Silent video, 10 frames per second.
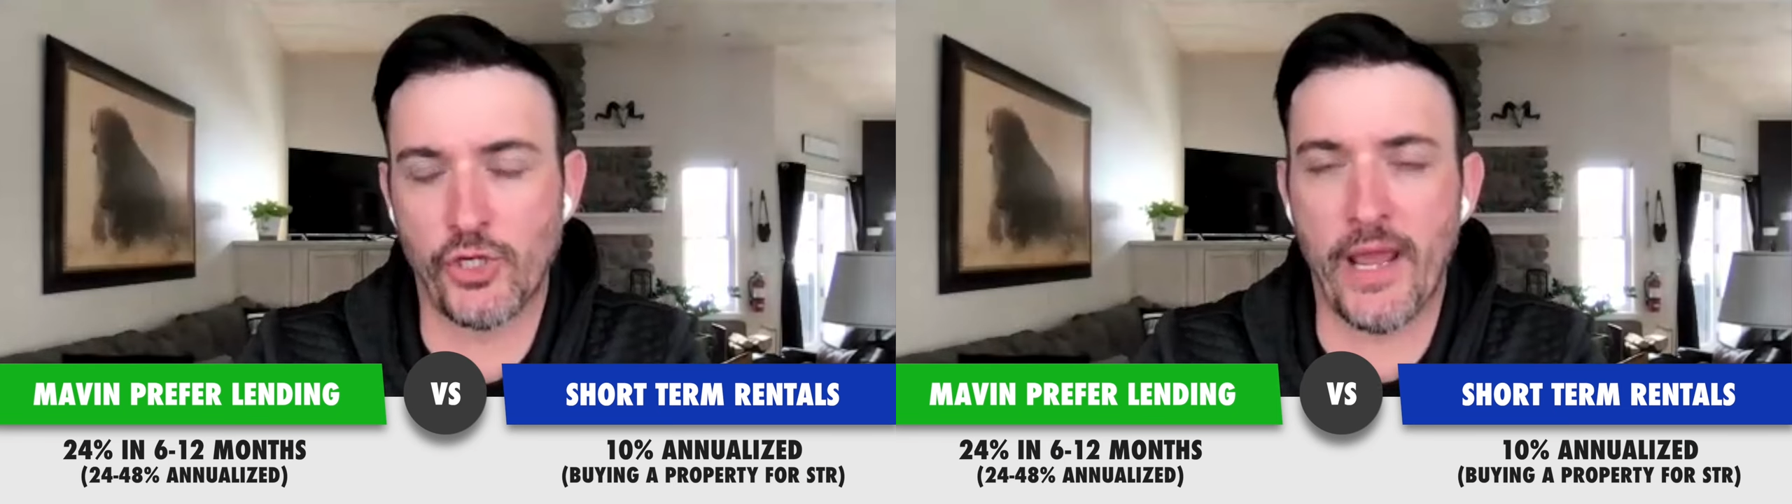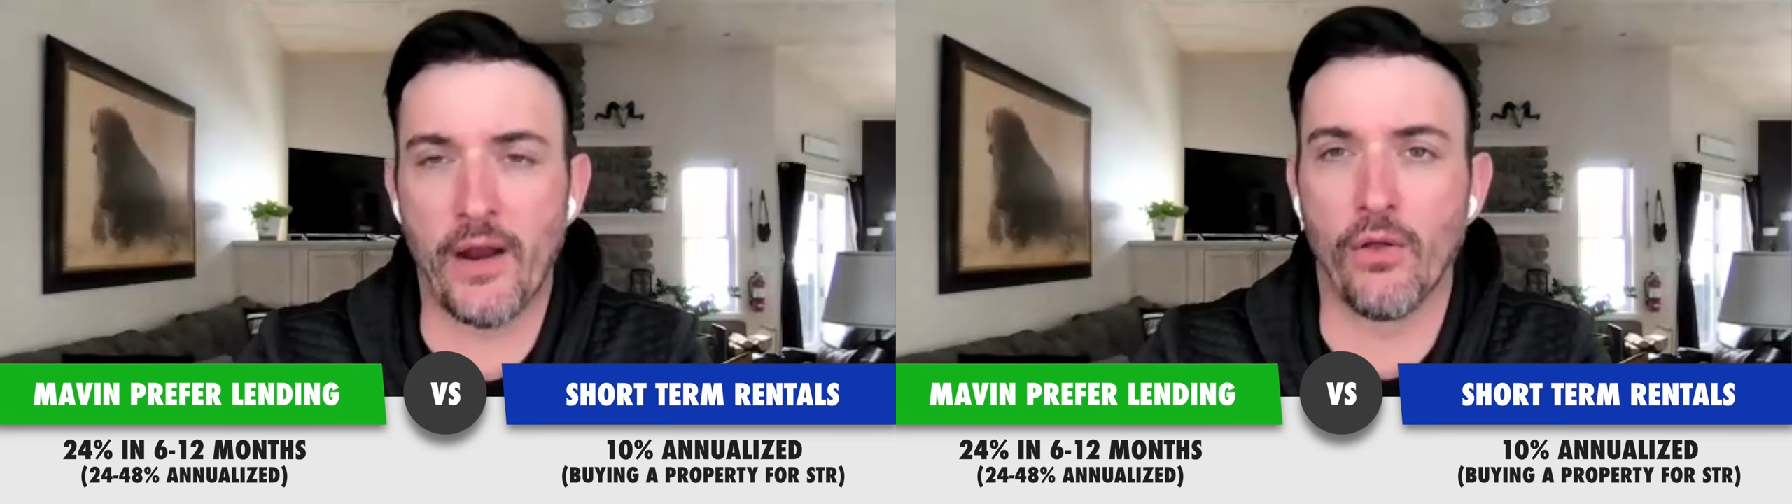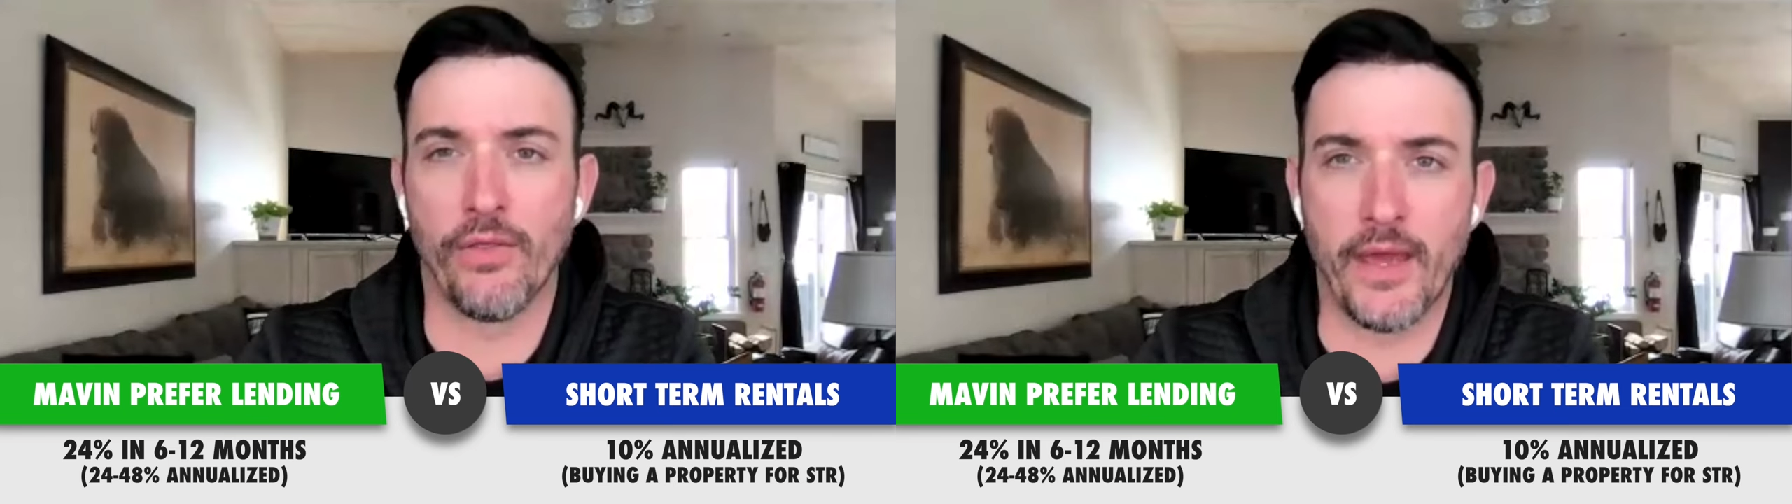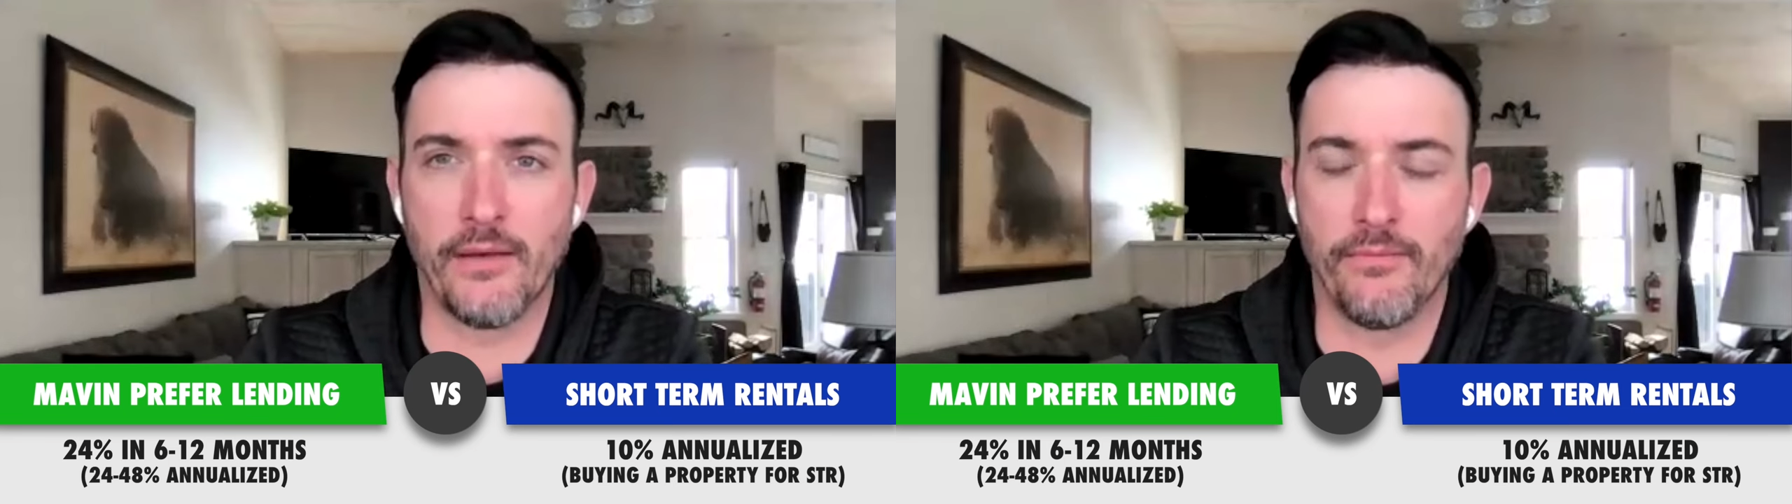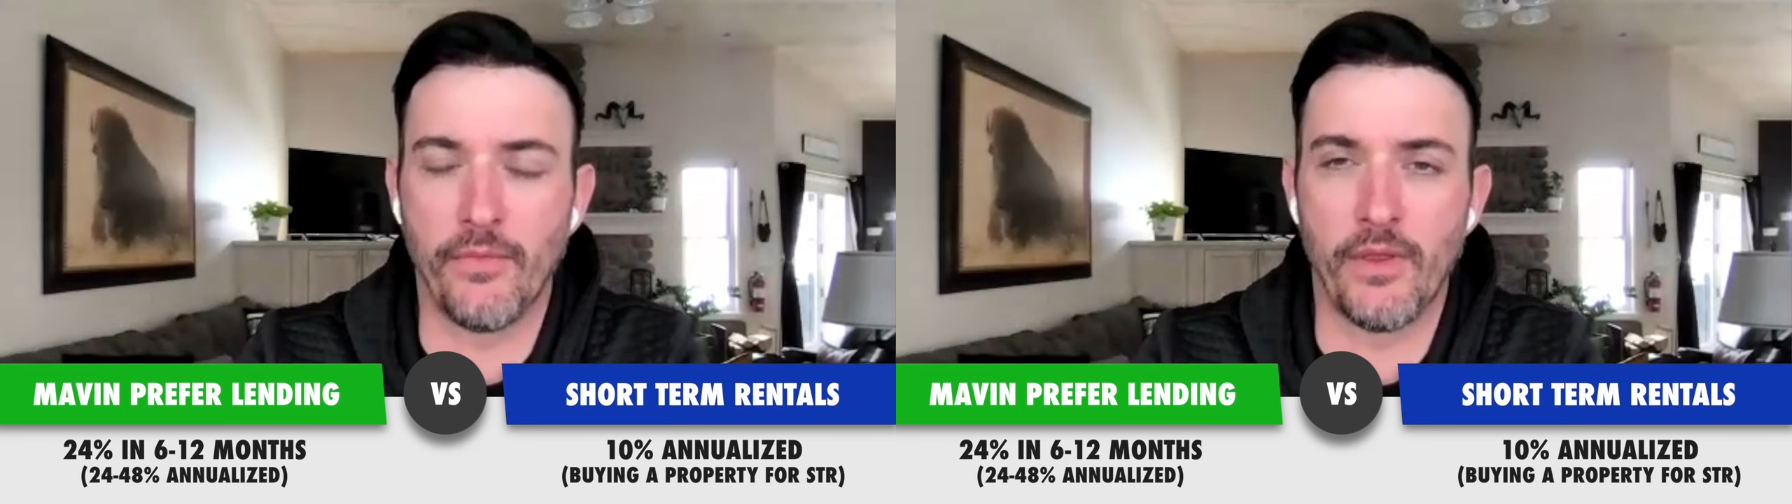on this
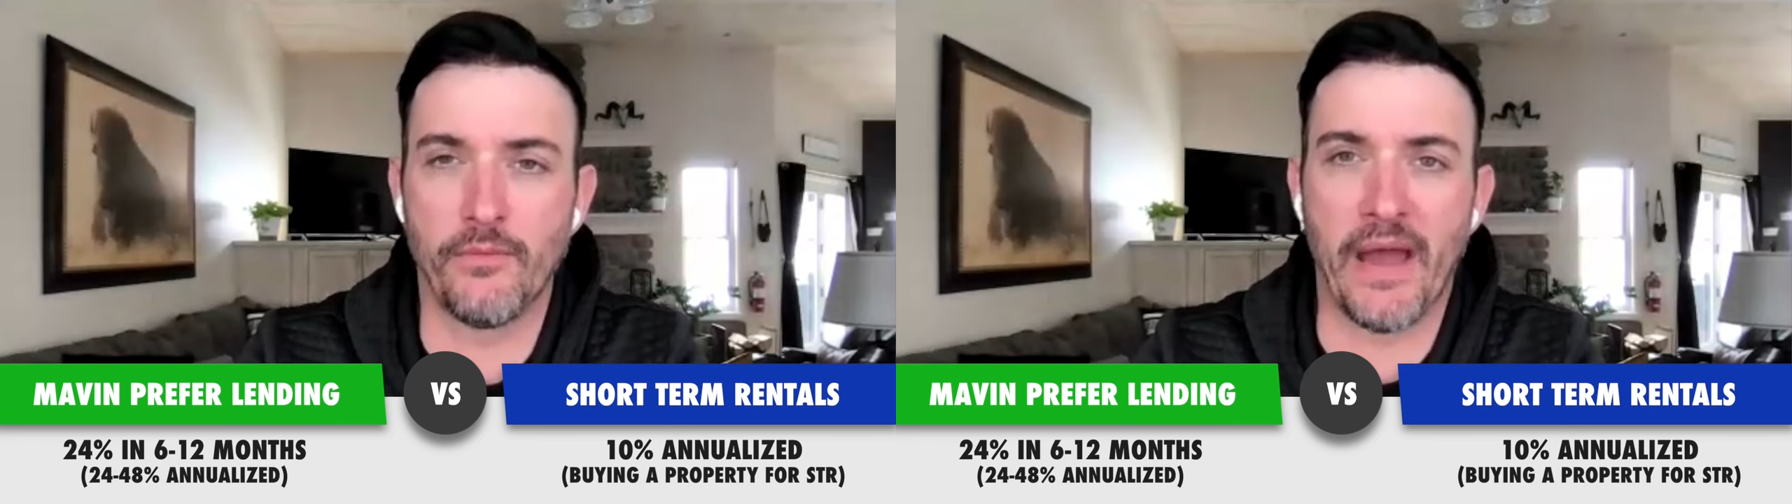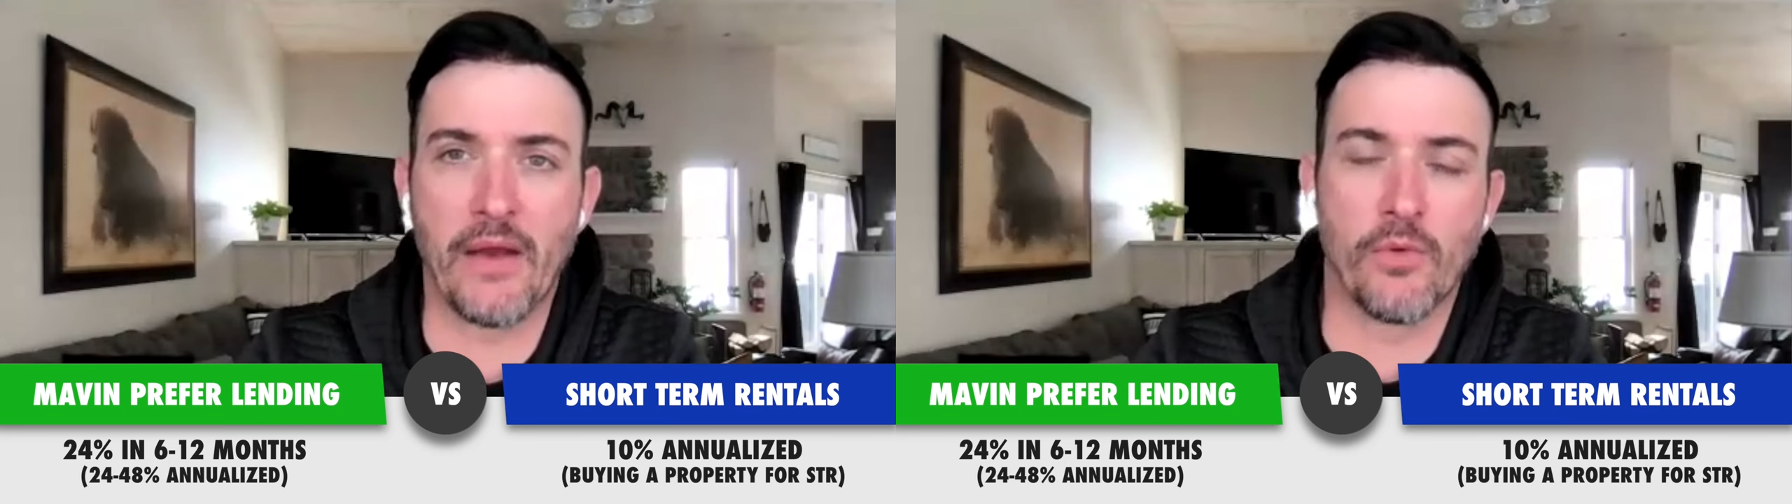channel that